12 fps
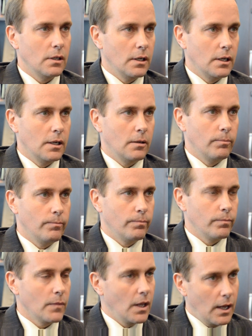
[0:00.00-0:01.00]
um,
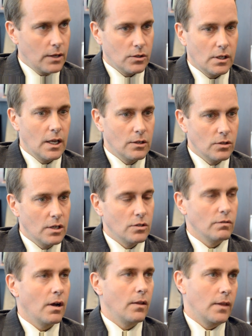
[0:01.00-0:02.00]
as a case
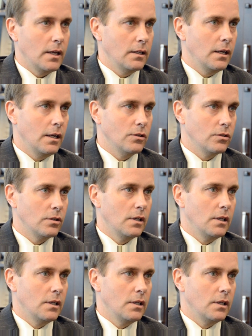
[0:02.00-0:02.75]
agent on that case.